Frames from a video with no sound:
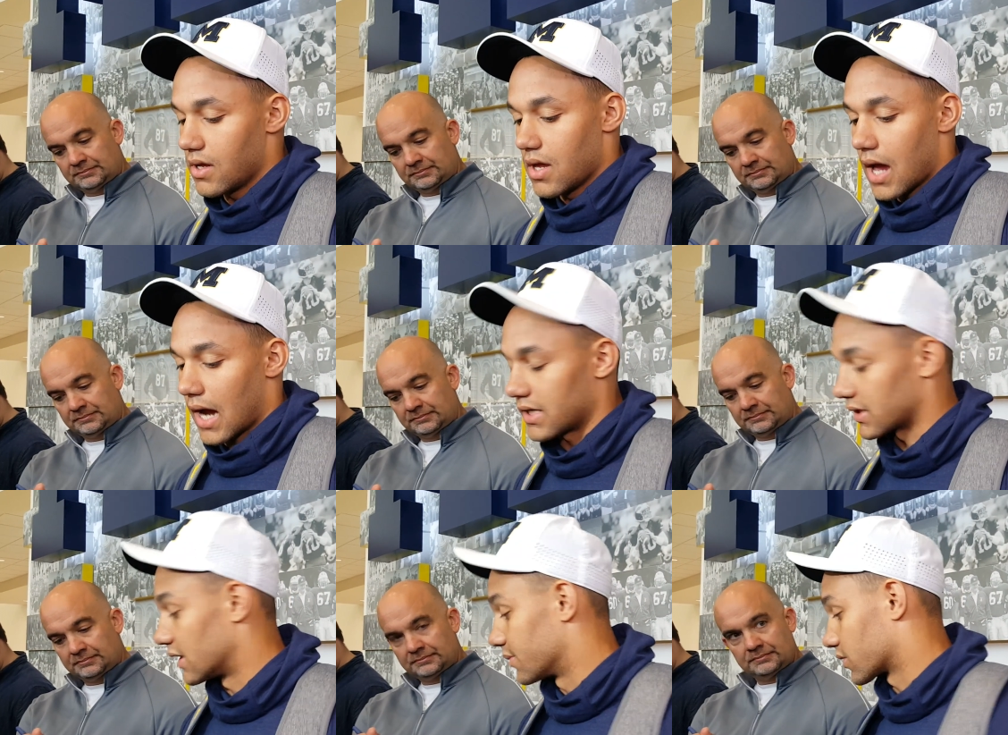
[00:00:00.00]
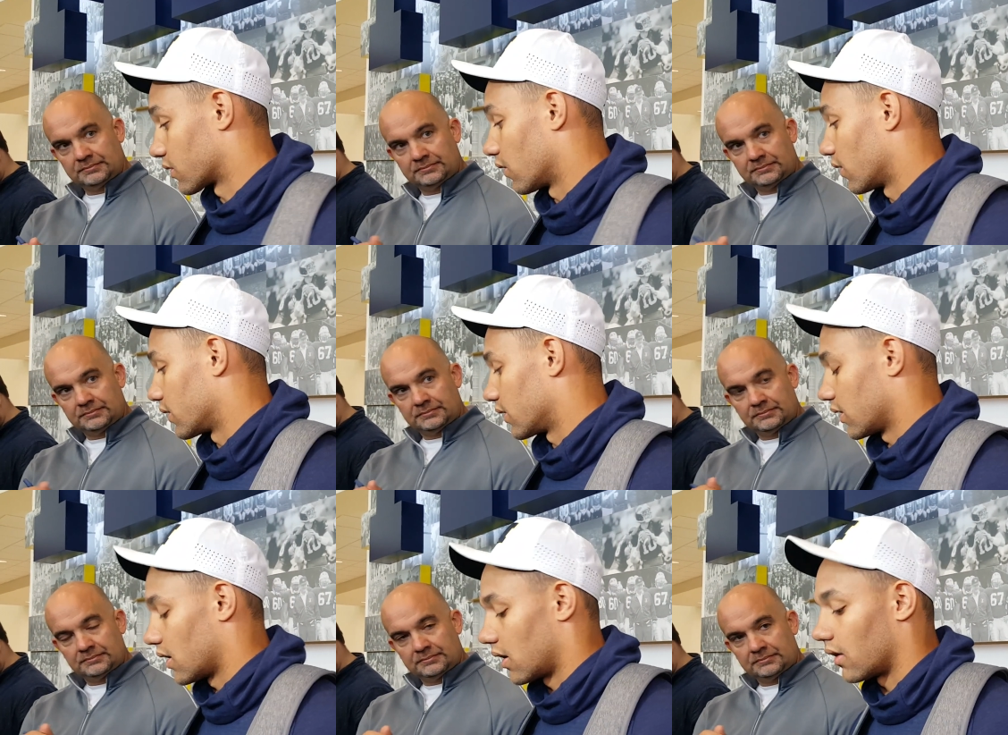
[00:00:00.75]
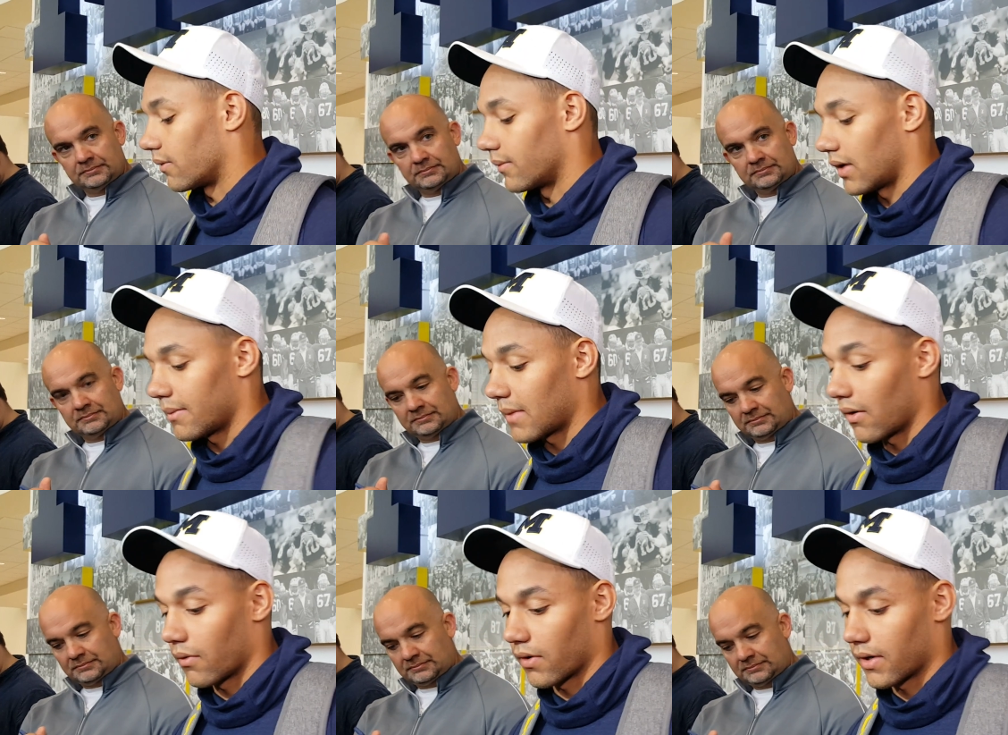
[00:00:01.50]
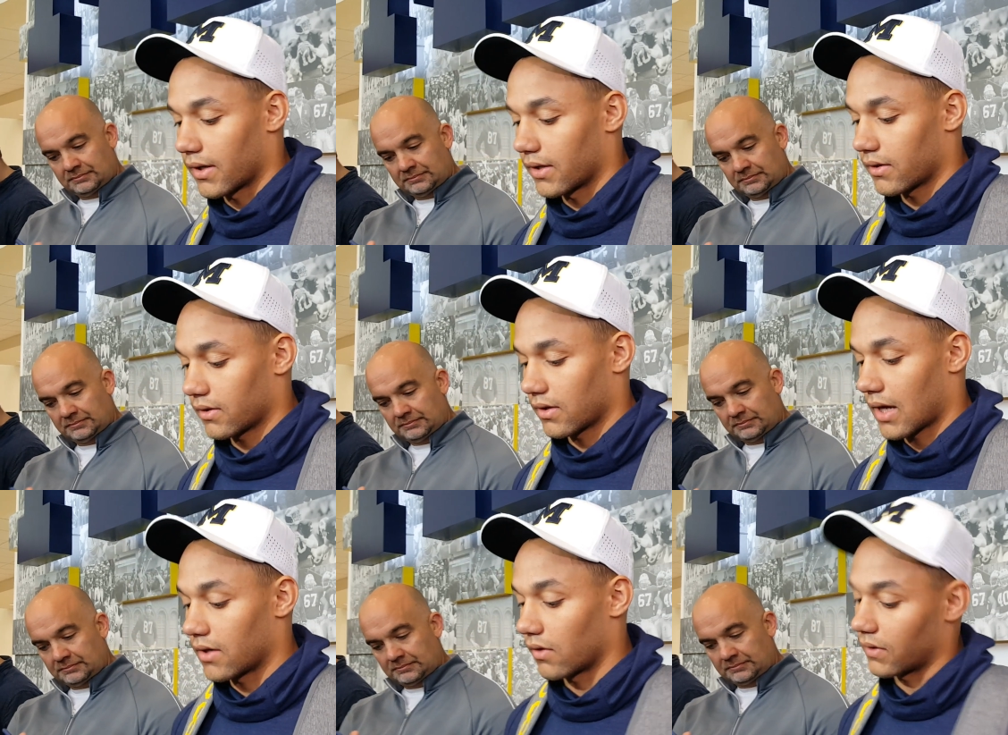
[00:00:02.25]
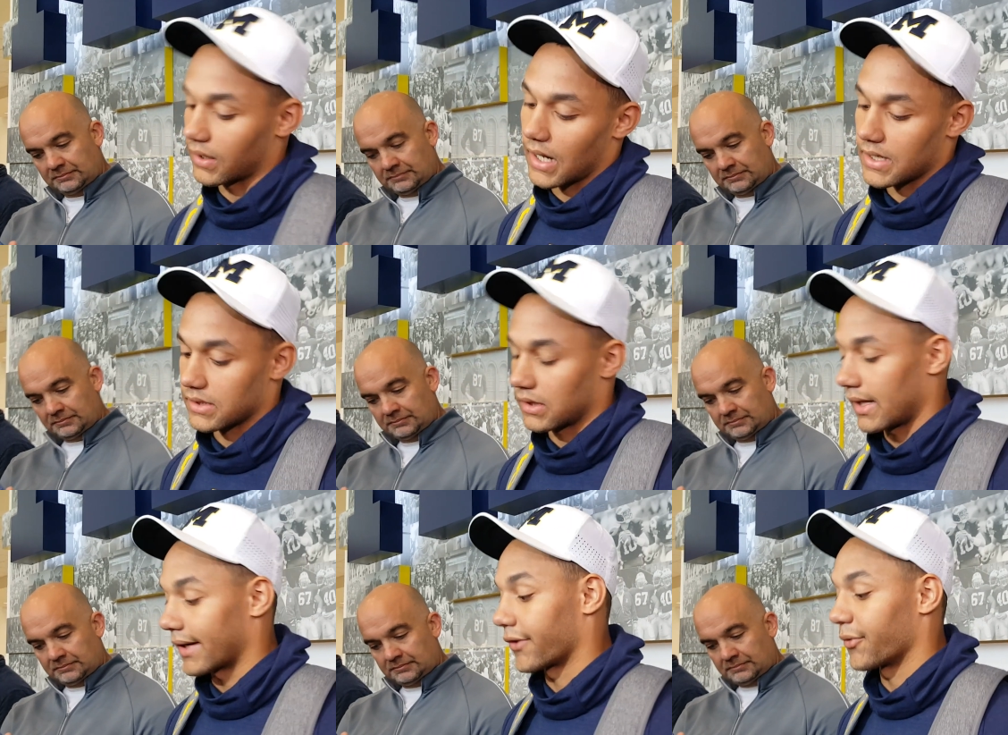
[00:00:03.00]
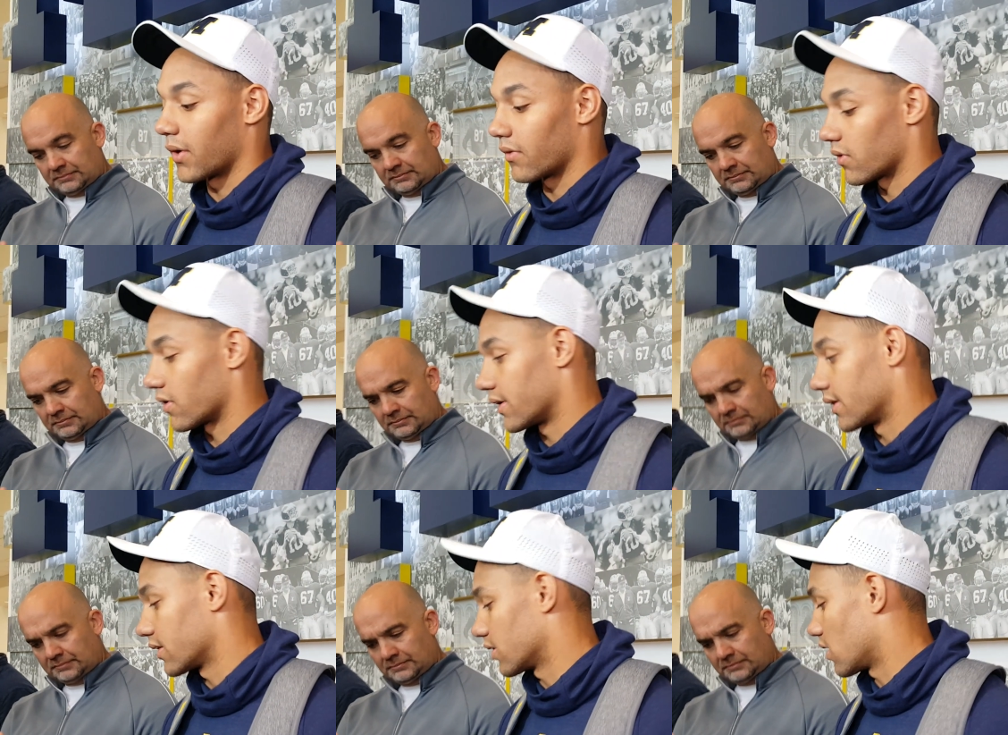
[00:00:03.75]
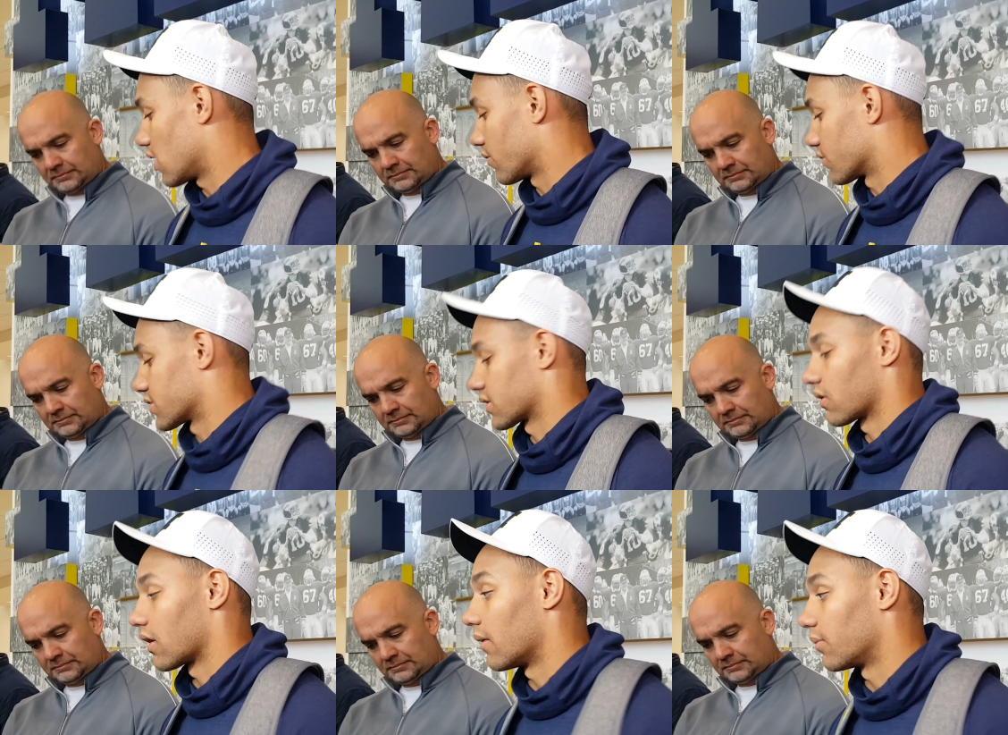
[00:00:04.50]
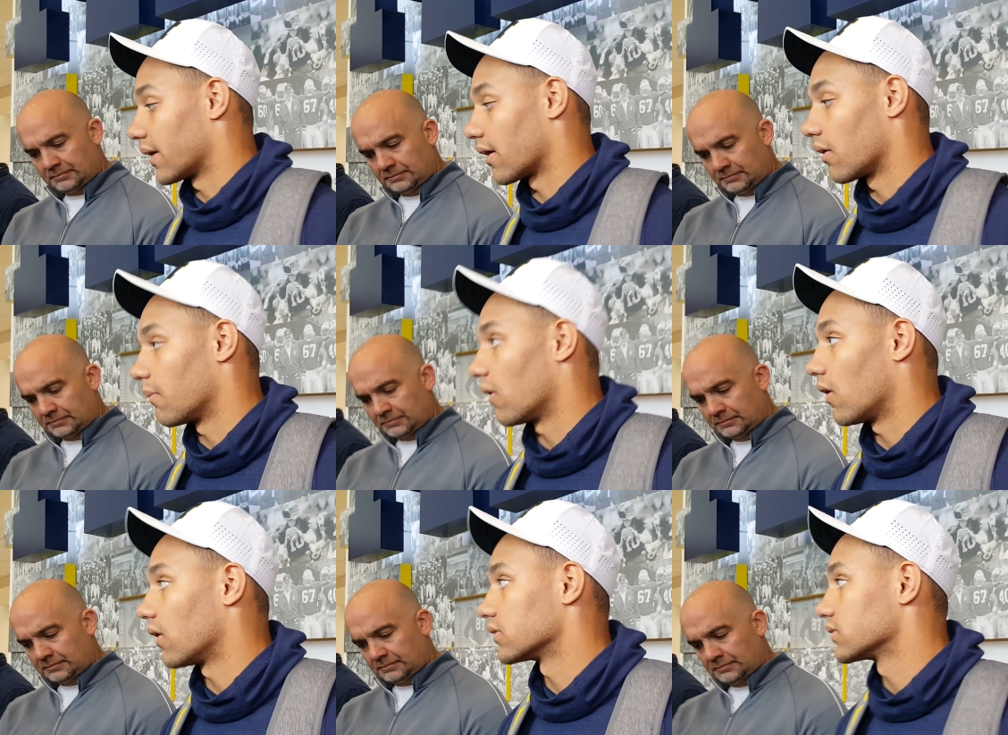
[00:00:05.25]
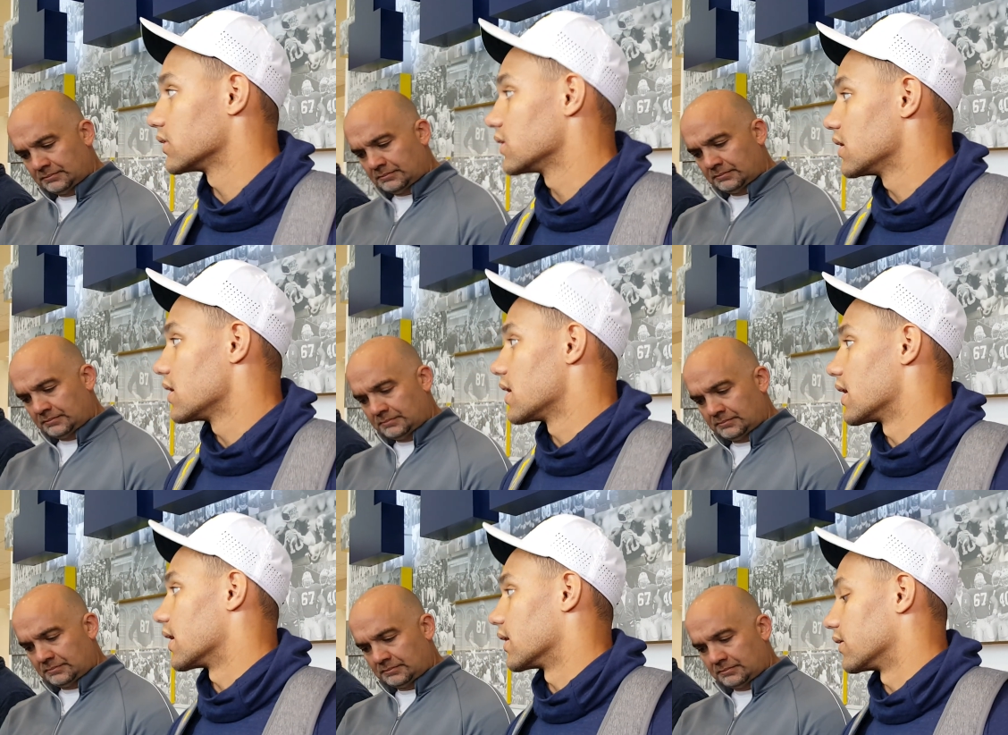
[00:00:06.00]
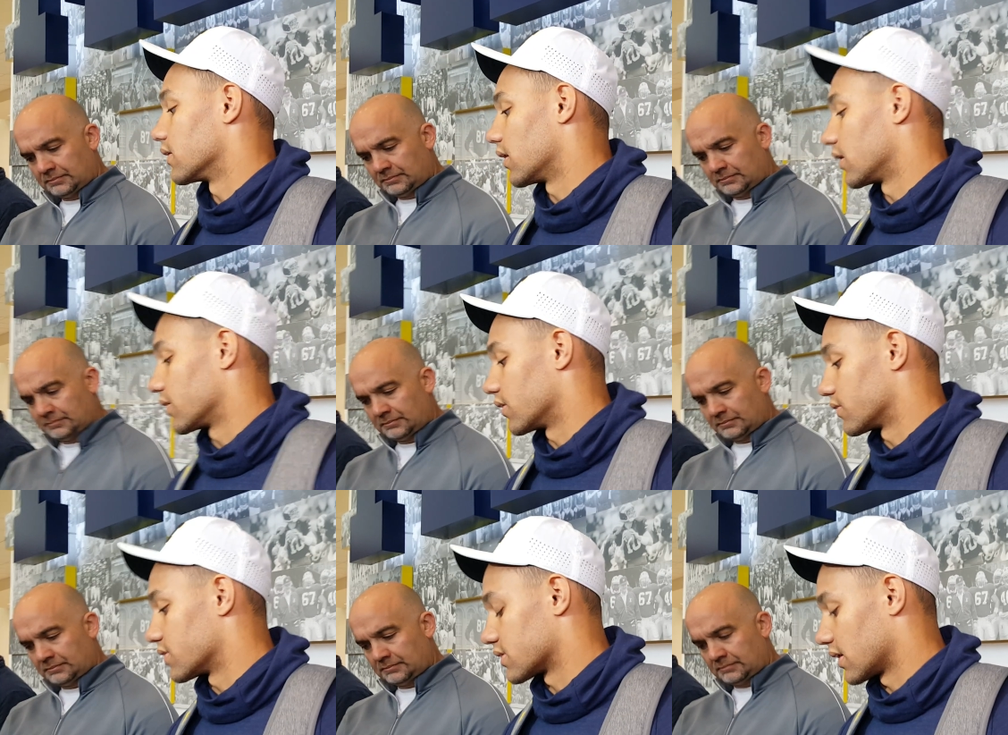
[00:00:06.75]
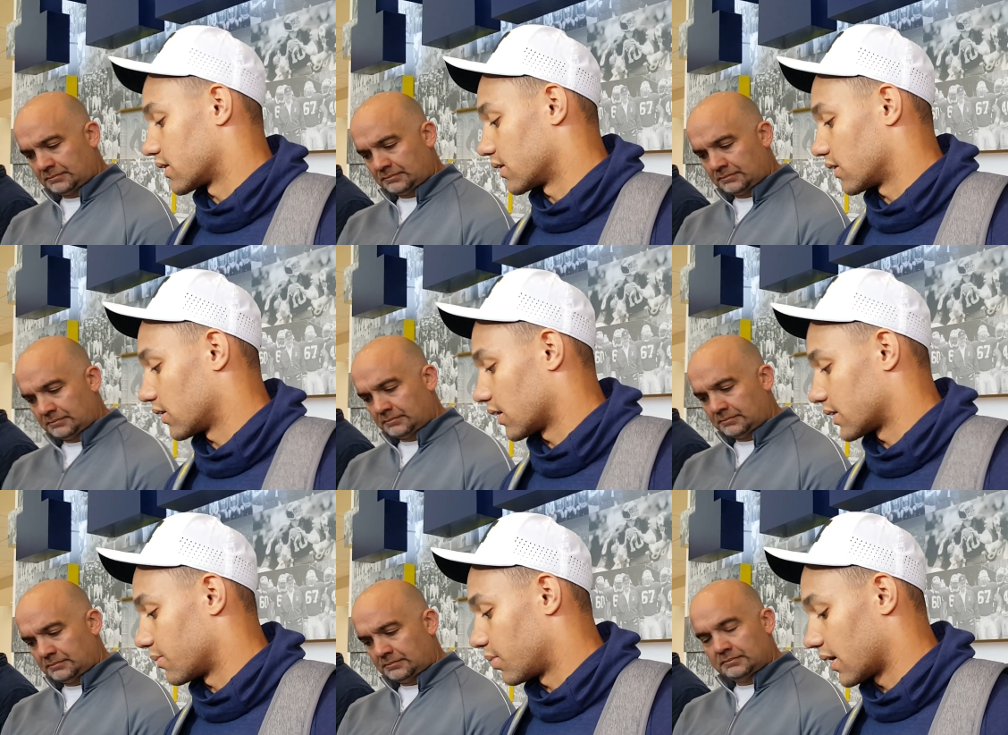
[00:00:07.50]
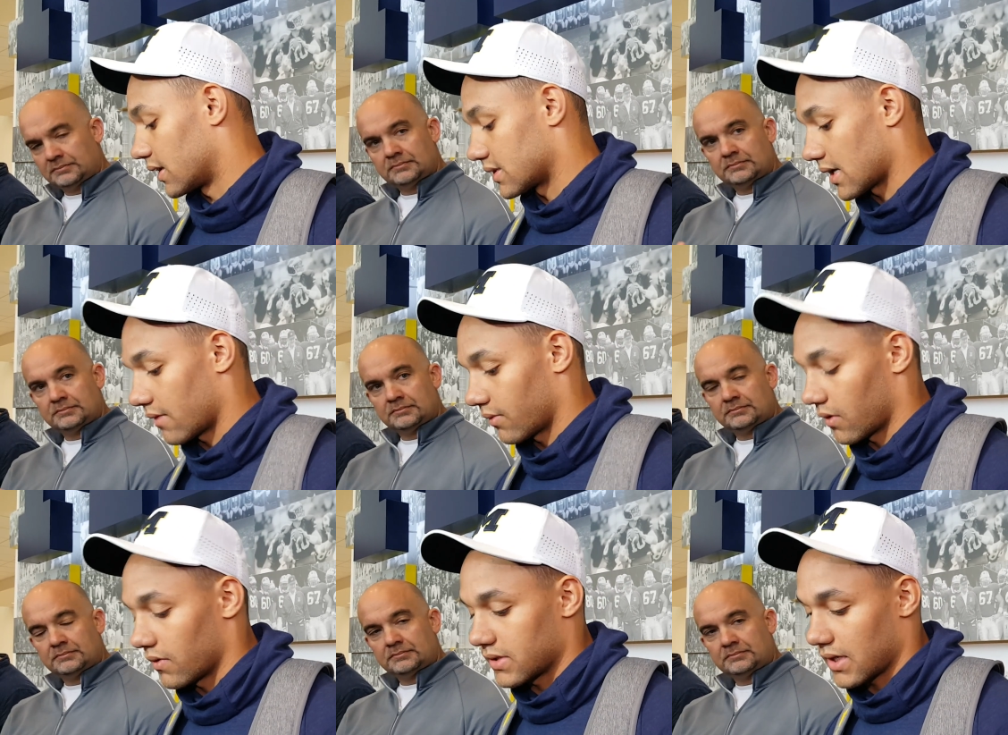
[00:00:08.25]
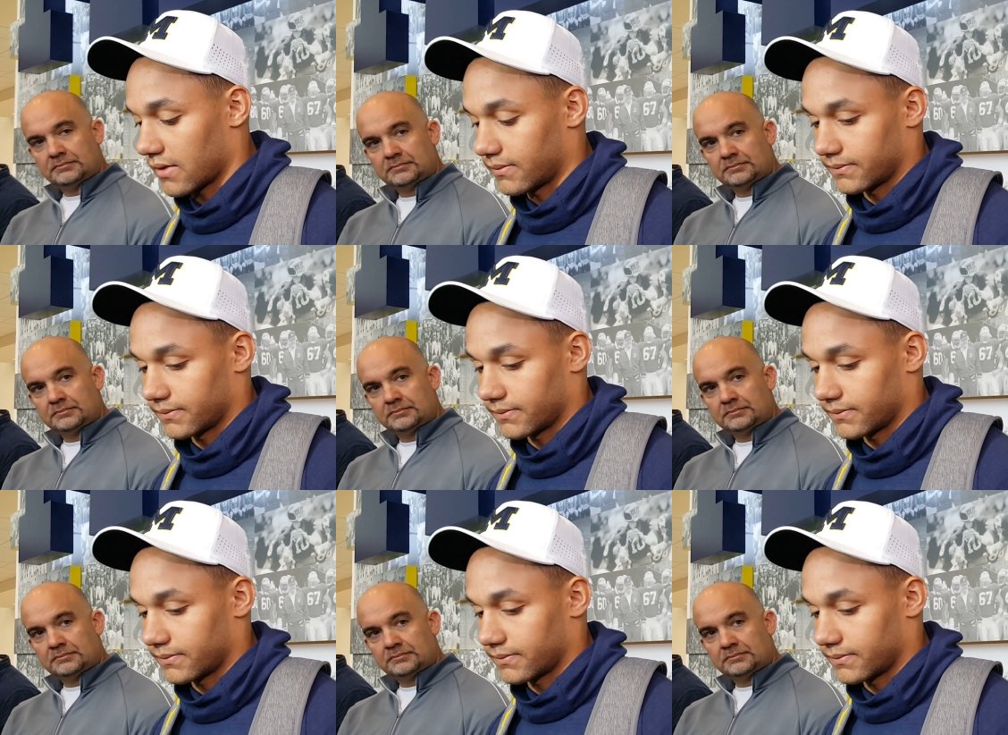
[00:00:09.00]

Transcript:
Speaker 1: I just keep scrolling. Um, I'm not worried. I know the guys in the locker room aren't worried. Uh, we're just gonna go out and play our ball and uh, you know just let the let the play decide what goes on.